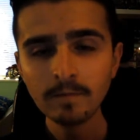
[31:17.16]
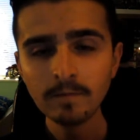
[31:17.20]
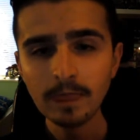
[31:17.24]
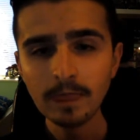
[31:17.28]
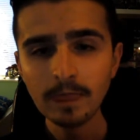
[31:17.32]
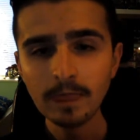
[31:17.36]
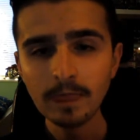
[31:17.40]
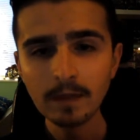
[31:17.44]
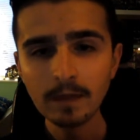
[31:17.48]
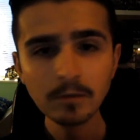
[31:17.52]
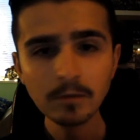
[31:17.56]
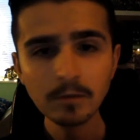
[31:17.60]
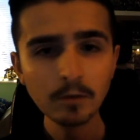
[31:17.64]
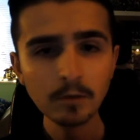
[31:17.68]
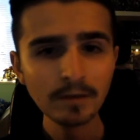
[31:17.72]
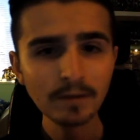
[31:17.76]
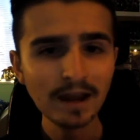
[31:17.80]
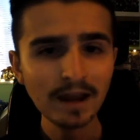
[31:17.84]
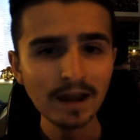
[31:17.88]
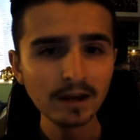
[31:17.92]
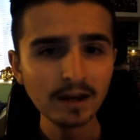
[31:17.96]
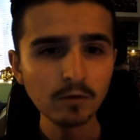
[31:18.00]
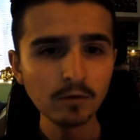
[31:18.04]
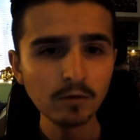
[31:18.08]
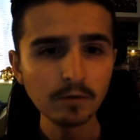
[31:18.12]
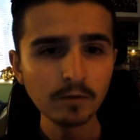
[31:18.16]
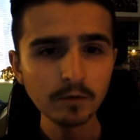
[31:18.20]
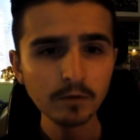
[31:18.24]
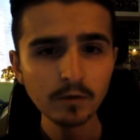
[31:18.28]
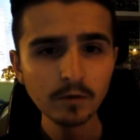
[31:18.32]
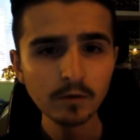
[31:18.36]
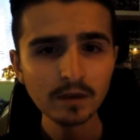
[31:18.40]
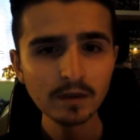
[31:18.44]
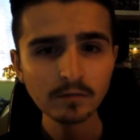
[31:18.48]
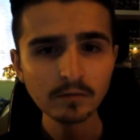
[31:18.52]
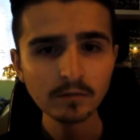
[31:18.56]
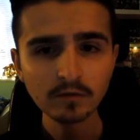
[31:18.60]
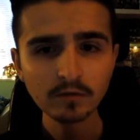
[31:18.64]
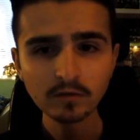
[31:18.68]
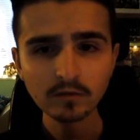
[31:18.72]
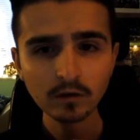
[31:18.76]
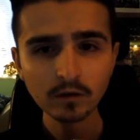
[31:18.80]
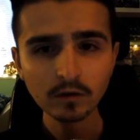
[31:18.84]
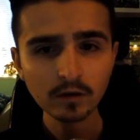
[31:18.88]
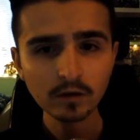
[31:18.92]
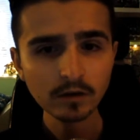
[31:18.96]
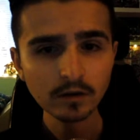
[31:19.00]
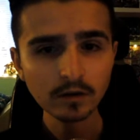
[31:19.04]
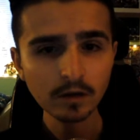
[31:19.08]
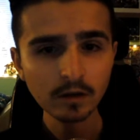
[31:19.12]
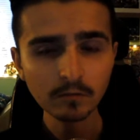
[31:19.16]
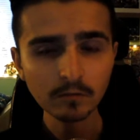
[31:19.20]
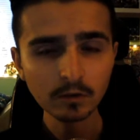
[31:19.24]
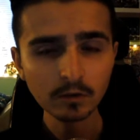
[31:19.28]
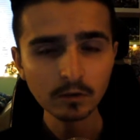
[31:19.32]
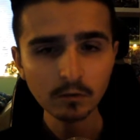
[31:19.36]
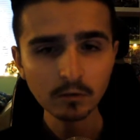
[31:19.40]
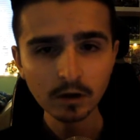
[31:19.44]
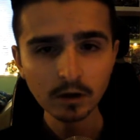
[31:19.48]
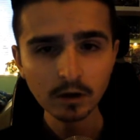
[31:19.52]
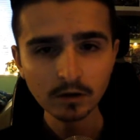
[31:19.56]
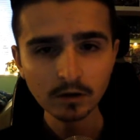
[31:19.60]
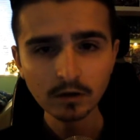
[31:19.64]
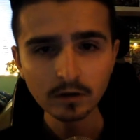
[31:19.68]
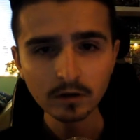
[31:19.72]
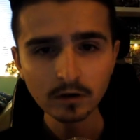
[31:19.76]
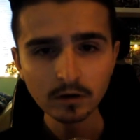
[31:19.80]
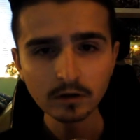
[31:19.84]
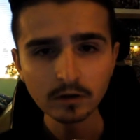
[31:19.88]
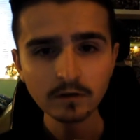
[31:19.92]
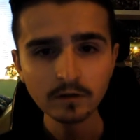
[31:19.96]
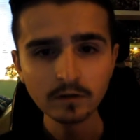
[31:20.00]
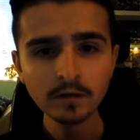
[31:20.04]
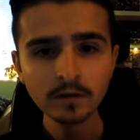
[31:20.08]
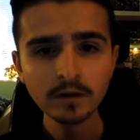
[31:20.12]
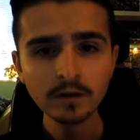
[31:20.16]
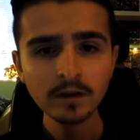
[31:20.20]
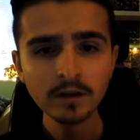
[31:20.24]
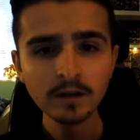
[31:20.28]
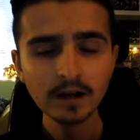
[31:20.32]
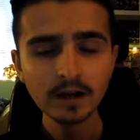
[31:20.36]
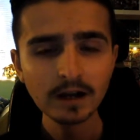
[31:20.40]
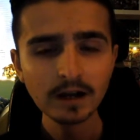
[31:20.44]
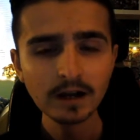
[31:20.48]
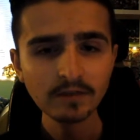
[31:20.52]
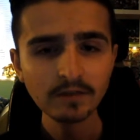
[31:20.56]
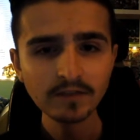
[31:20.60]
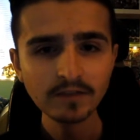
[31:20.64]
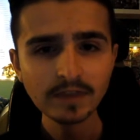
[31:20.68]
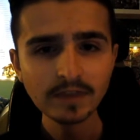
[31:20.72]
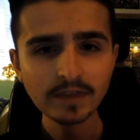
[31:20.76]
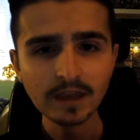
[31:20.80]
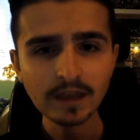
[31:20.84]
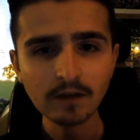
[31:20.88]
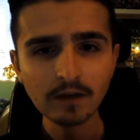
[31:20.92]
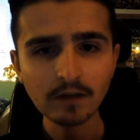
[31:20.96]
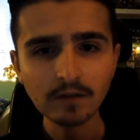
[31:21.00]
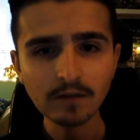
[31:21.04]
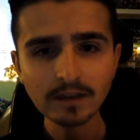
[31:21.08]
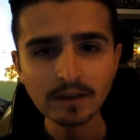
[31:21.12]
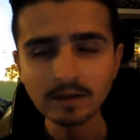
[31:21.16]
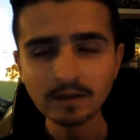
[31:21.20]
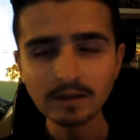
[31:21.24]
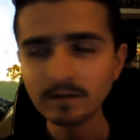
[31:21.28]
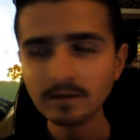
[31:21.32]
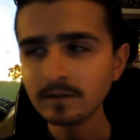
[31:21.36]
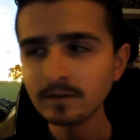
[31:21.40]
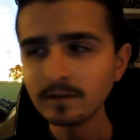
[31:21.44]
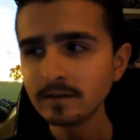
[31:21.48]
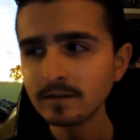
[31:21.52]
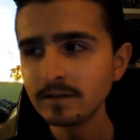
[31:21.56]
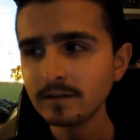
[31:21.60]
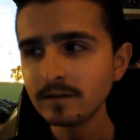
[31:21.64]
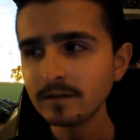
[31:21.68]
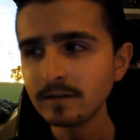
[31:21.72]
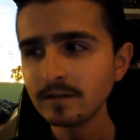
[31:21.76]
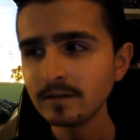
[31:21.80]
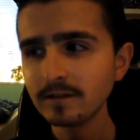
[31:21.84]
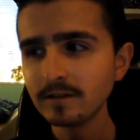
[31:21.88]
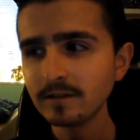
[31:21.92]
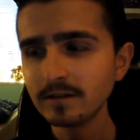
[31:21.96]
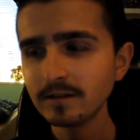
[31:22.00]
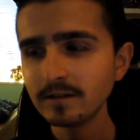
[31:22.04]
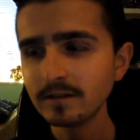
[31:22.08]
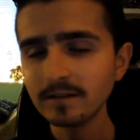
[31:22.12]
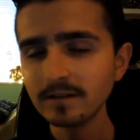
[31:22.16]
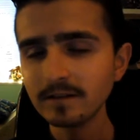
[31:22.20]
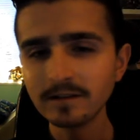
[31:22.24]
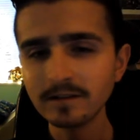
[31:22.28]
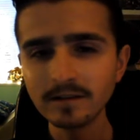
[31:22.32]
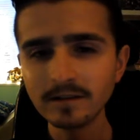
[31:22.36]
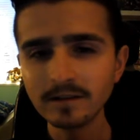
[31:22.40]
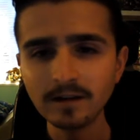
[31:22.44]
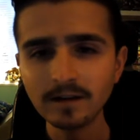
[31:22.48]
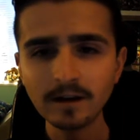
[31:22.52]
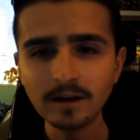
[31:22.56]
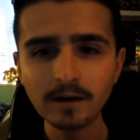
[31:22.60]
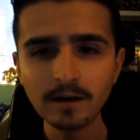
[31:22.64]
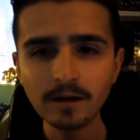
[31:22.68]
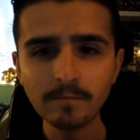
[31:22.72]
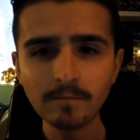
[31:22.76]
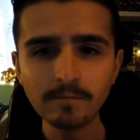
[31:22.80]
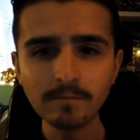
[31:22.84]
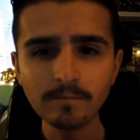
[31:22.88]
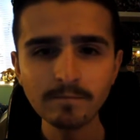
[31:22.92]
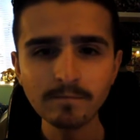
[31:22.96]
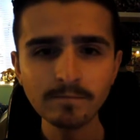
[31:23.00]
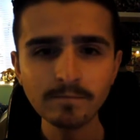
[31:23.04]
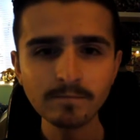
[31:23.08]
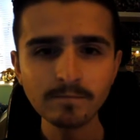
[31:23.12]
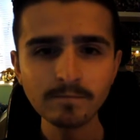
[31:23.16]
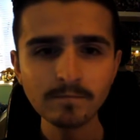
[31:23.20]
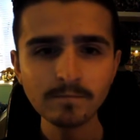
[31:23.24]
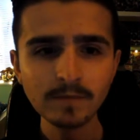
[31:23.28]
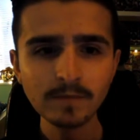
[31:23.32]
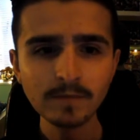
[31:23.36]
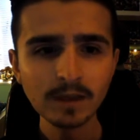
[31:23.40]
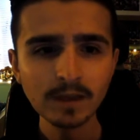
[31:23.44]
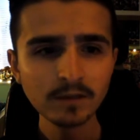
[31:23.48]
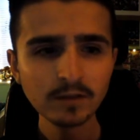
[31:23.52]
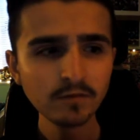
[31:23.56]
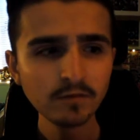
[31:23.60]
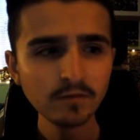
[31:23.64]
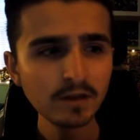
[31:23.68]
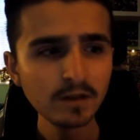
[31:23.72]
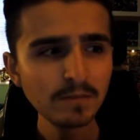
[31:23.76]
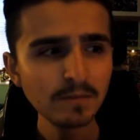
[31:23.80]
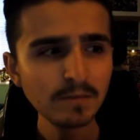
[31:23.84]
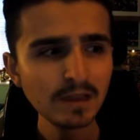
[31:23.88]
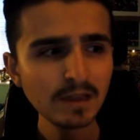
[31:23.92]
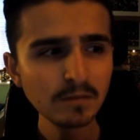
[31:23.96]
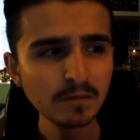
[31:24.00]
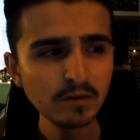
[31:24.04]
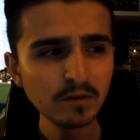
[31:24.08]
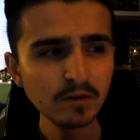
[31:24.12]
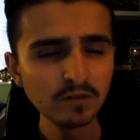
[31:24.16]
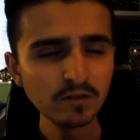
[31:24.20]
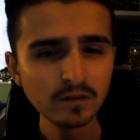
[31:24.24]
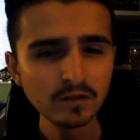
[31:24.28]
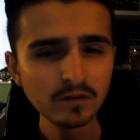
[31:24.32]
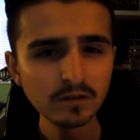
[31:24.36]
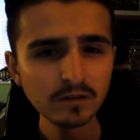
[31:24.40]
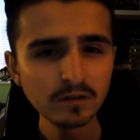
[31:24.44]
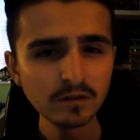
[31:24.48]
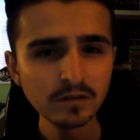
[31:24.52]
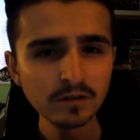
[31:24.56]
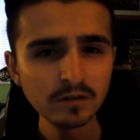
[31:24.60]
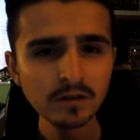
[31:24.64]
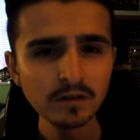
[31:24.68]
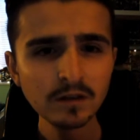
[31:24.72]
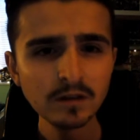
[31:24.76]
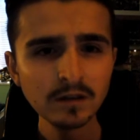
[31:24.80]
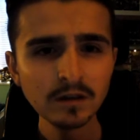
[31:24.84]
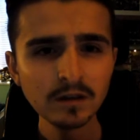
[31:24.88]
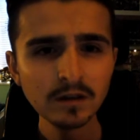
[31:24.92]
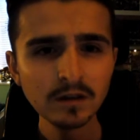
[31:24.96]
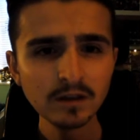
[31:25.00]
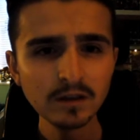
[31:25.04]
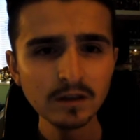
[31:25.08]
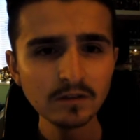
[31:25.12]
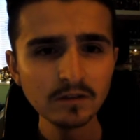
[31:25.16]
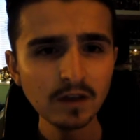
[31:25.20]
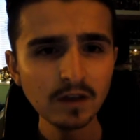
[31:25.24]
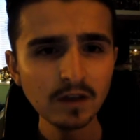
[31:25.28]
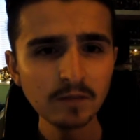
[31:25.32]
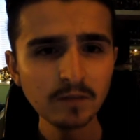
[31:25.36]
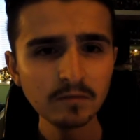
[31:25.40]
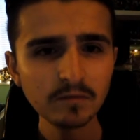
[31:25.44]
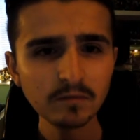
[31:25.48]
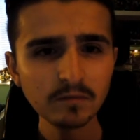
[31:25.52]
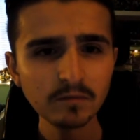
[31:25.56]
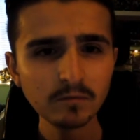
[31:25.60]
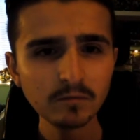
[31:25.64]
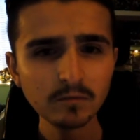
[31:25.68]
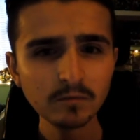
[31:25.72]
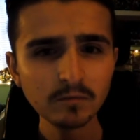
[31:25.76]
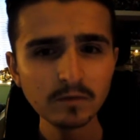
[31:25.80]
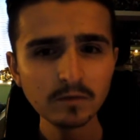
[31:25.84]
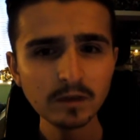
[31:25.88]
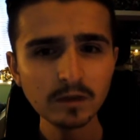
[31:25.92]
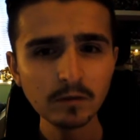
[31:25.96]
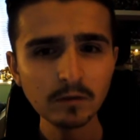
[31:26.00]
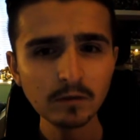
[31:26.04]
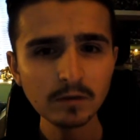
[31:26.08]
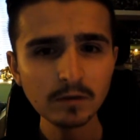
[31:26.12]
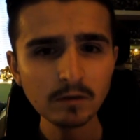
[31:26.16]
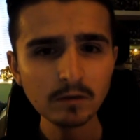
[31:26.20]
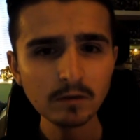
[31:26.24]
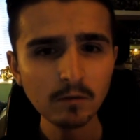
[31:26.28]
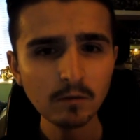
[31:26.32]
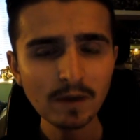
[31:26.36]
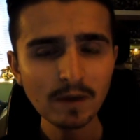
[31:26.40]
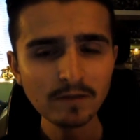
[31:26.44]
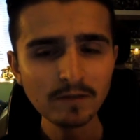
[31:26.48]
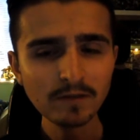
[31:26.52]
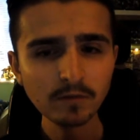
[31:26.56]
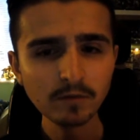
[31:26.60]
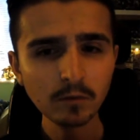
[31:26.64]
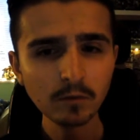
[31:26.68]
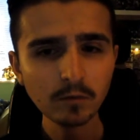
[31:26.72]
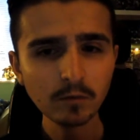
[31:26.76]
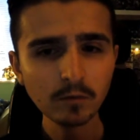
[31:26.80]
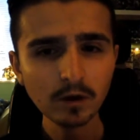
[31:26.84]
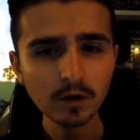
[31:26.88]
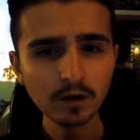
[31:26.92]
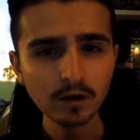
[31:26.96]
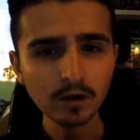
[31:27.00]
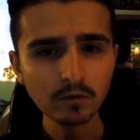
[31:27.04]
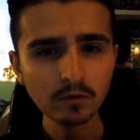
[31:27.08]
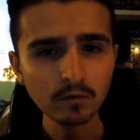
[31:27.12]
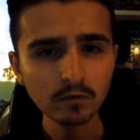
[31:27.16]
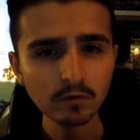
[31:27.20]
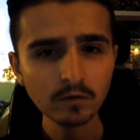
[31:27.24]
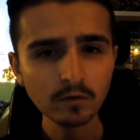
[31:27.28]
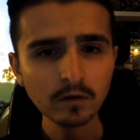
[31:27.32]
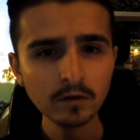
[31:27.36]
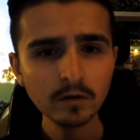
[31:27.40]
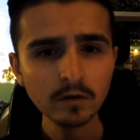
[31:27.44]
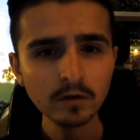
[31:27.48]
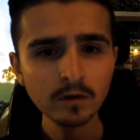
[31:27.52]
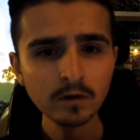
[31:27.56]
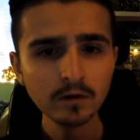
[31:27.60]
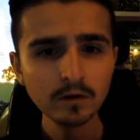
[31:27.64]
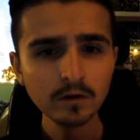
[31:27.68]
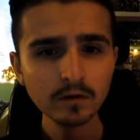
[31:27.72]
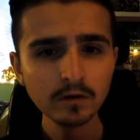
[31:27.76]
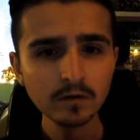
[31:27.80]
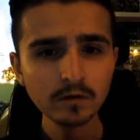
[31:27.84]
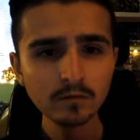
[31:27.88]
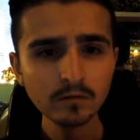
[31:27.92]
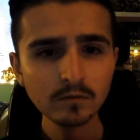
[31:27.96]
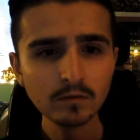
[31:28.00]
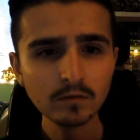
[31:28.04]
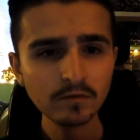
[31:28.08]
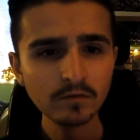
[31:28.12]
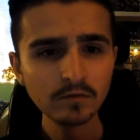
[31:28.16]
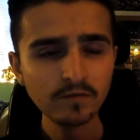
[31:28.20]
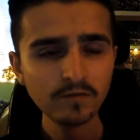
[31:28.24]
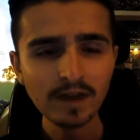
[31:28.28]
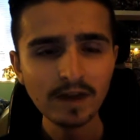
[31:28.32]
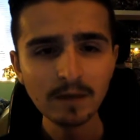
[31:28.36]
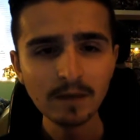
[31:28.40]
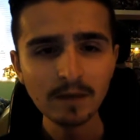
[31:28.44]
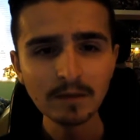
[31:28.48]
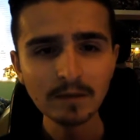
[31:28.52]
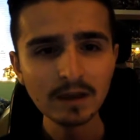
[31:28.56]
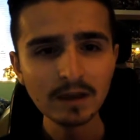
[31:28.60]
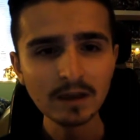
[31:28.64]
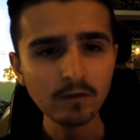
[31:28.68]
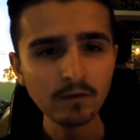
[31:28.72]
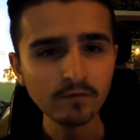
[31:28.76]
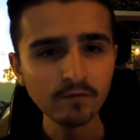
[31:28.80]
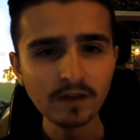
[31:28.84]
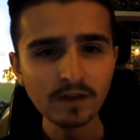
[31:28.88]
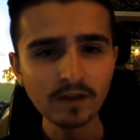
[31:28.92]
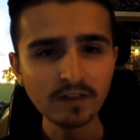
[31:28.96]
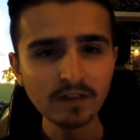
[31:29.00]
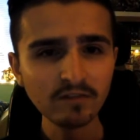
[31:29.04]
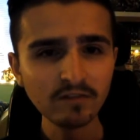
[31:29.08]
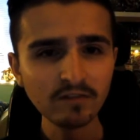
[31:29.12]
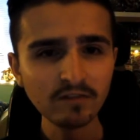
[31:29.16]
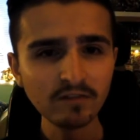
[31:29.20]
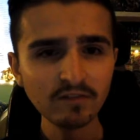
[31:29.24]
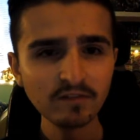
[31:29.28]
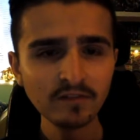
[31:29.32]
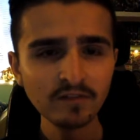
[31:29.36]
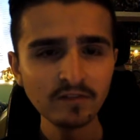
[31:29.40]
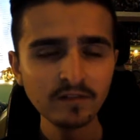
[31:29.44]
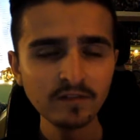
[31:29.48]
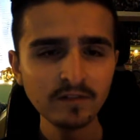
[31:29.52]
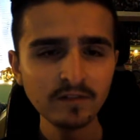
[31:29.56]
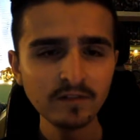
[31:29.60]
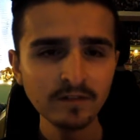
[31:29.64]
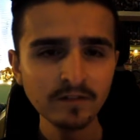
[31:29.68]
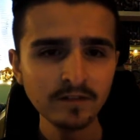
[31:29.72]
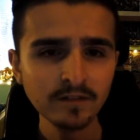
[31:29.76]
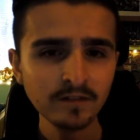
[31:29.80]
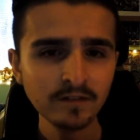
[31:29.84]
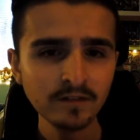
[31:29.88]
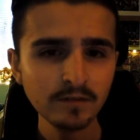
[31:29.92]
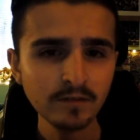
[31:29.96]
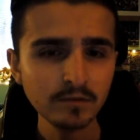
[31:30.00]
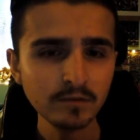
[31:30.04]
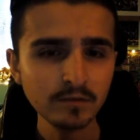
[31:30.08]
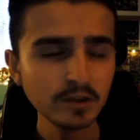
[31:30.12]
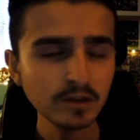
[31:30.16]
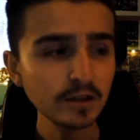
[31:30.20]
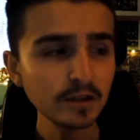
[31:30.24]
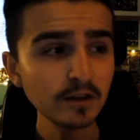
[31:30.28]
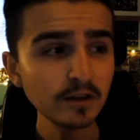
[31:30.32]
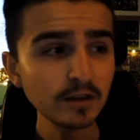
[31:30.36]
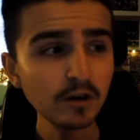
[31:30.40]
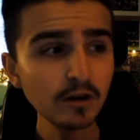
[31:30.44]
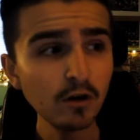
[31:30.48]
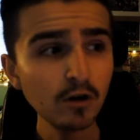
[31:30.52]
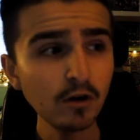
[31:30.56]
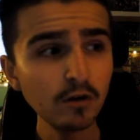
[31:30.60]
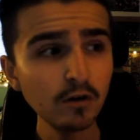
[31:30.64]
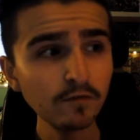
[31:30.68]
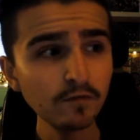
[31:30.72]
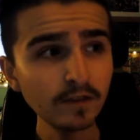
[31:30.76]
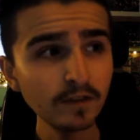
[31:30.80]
I'm not planning what I'm doing. I'm just gonna know I'm gonna work hard, and I've said that already. And try and make the most of the times, you know, when you're away from work or with family or friends, which I did a lot of.